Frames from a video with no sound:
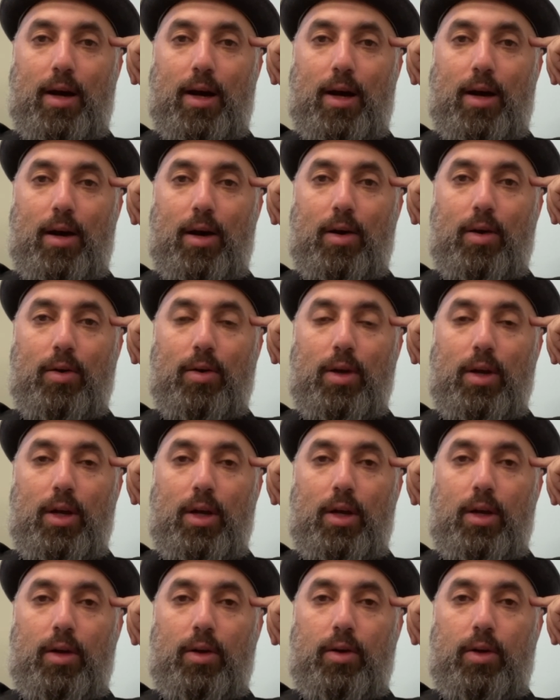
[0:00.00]
how,
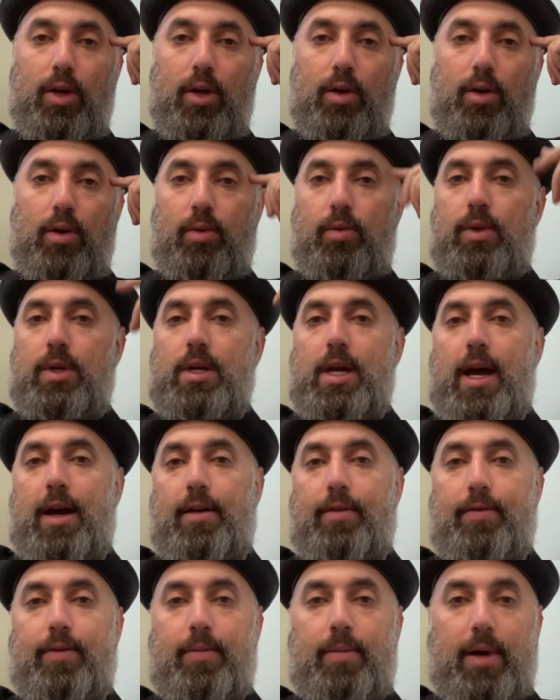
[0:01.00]
we
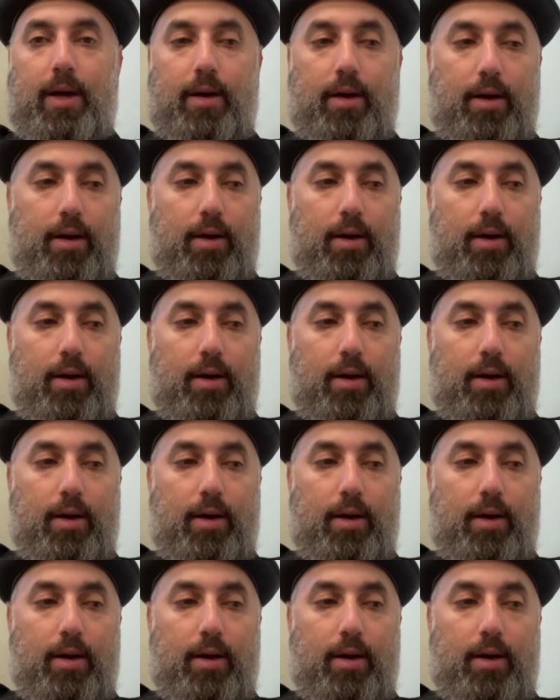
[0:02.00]
have about